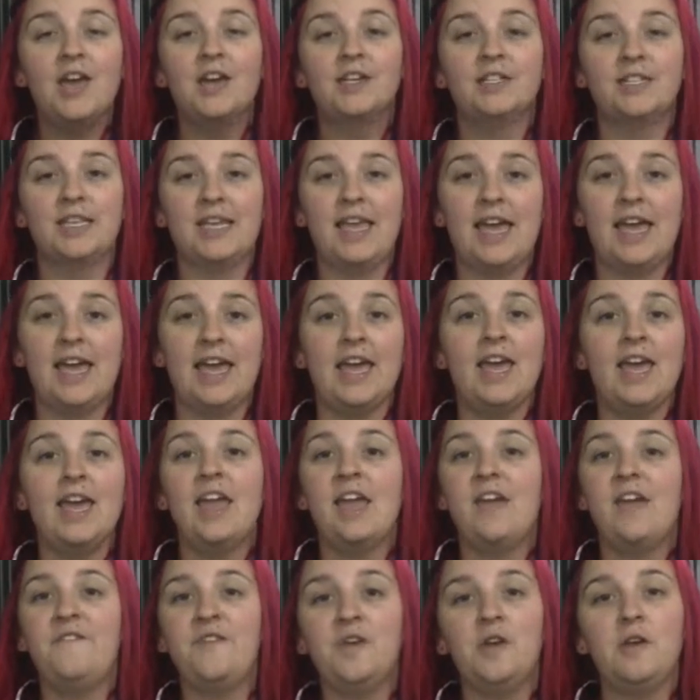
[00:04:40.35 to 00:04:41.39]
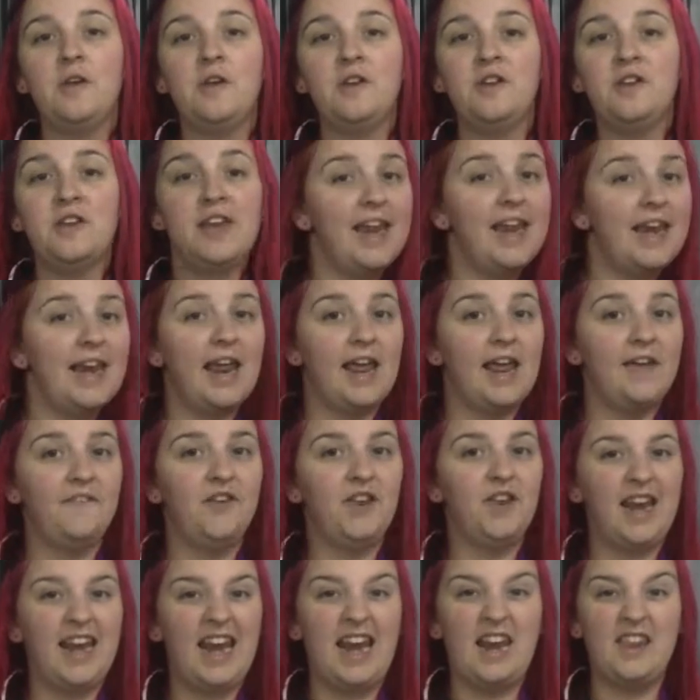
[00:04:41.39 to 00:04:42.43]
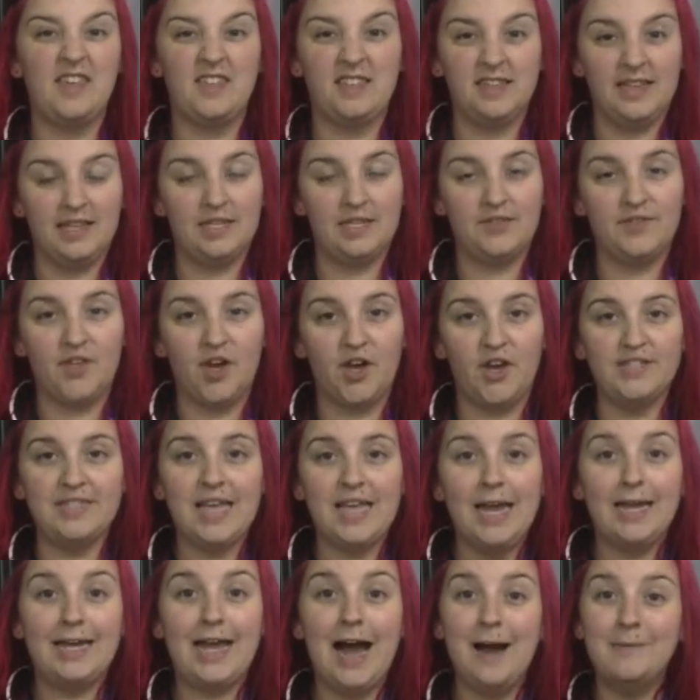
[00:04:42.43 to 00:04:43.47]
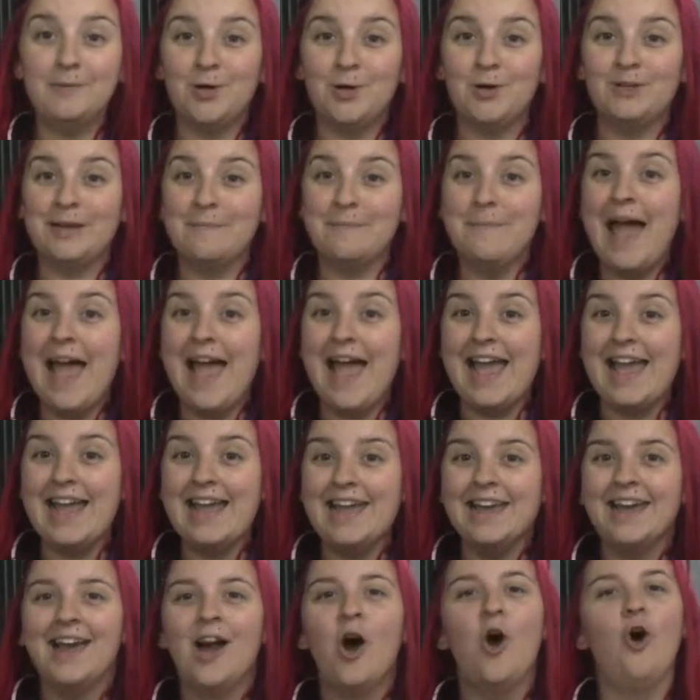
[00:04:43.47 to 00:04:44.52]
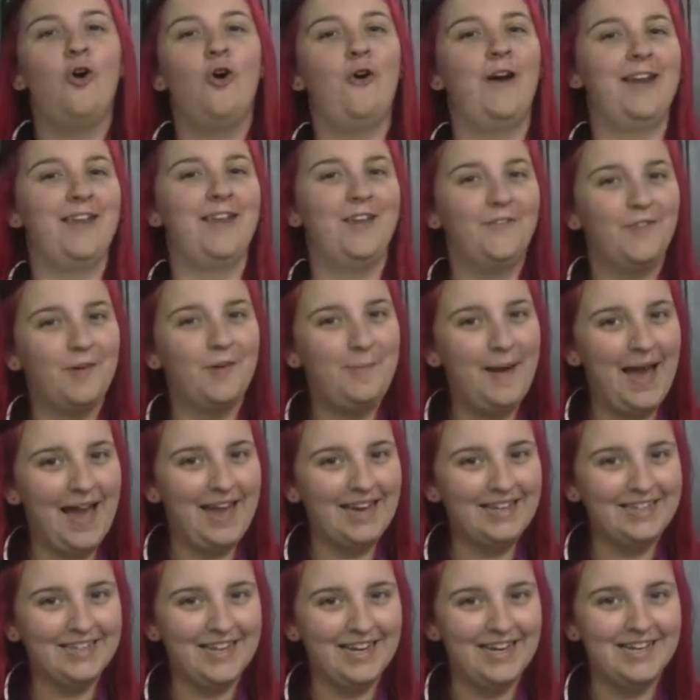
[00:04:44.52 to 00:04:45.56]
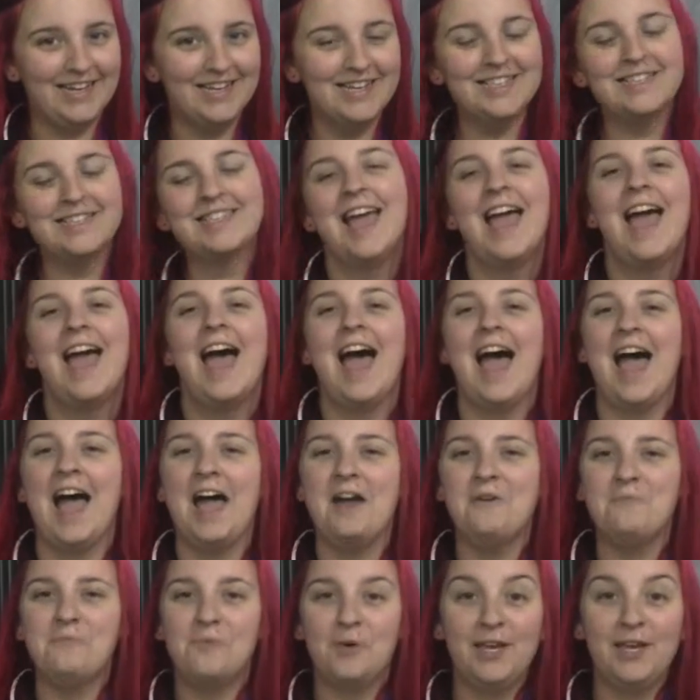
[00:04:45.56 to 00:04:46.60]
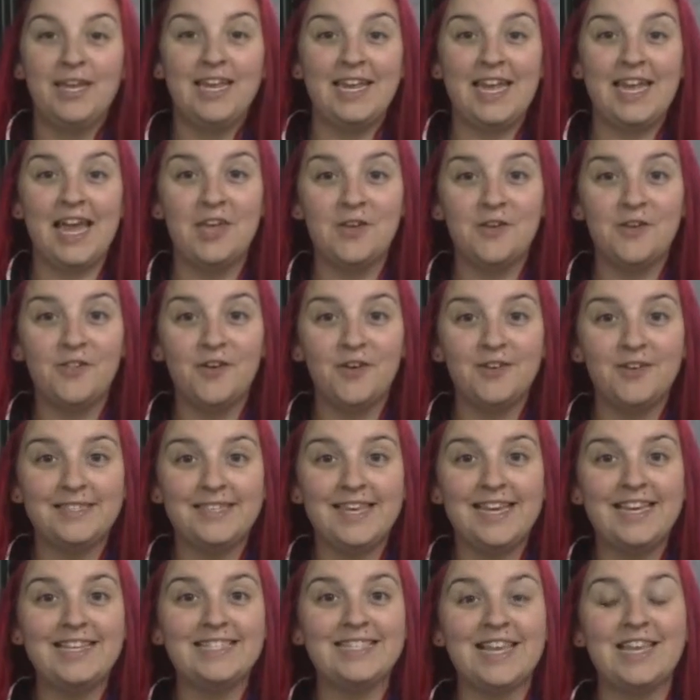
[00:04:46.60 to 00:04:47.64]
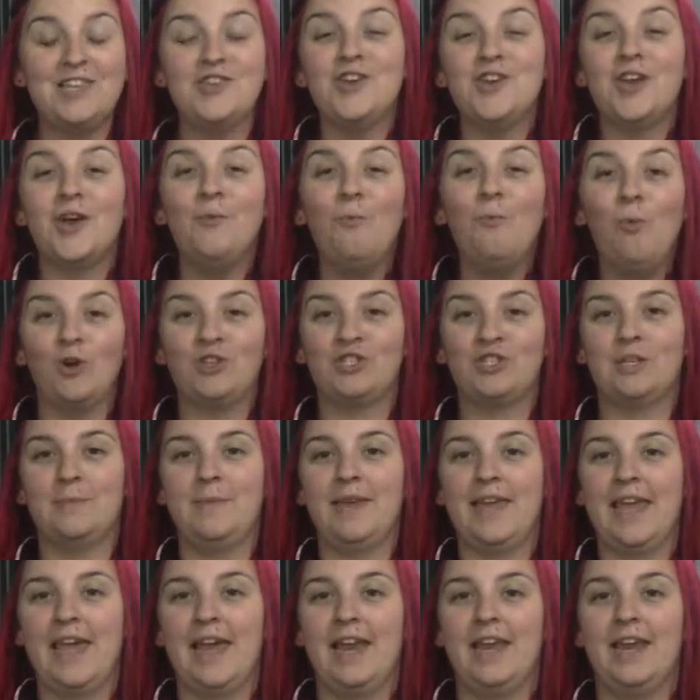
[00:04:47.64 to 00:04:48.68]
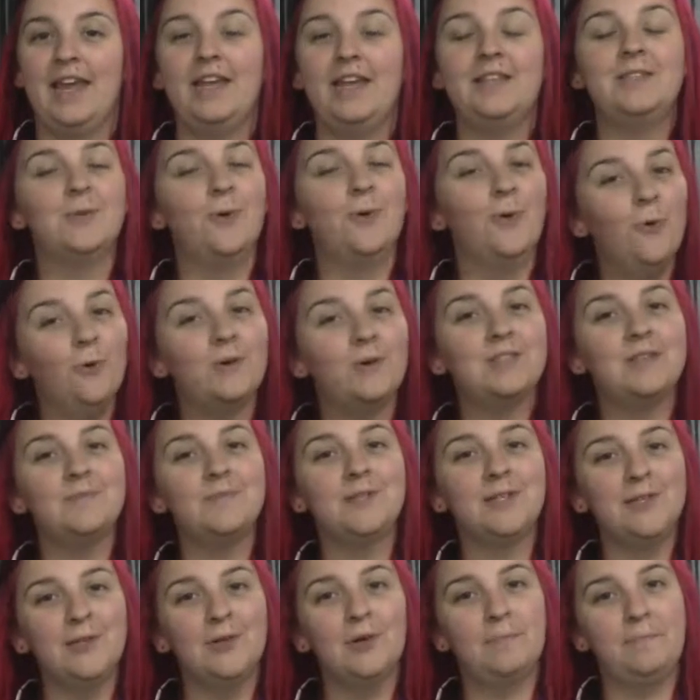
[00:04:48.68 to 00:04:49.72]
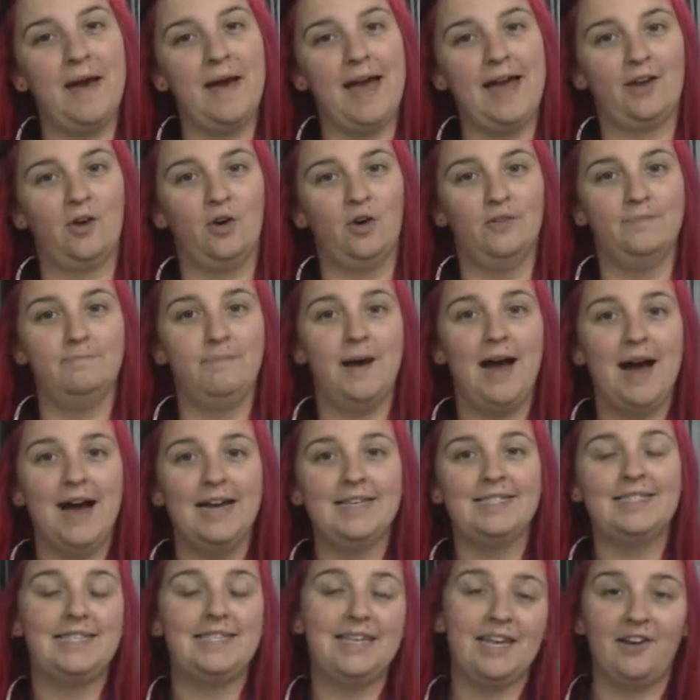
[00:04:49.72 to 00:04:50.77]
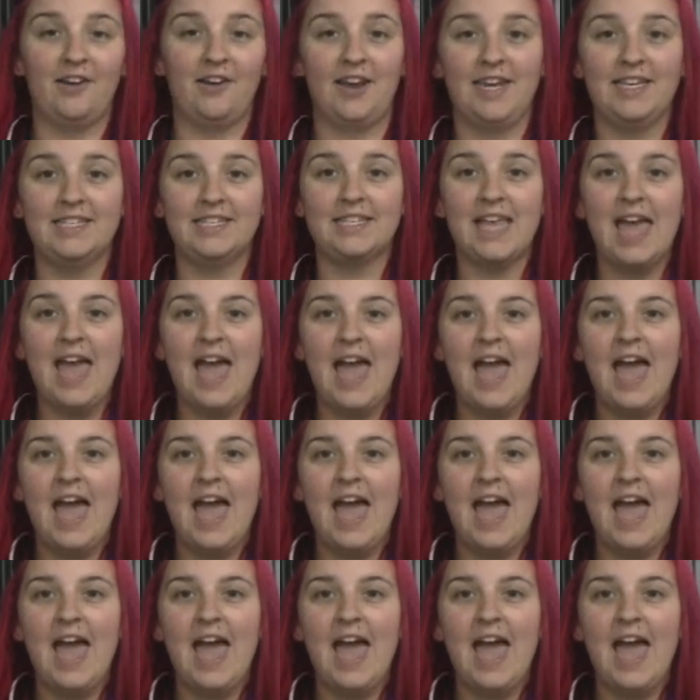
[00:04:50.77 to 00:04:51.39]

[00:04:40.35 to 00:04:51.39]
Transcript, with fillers: So yeah, if you need if you need any of the links for those, come talk to me or any of your pack leaders and we can get you those links and you can watch them again. It's awesome to look back on past series.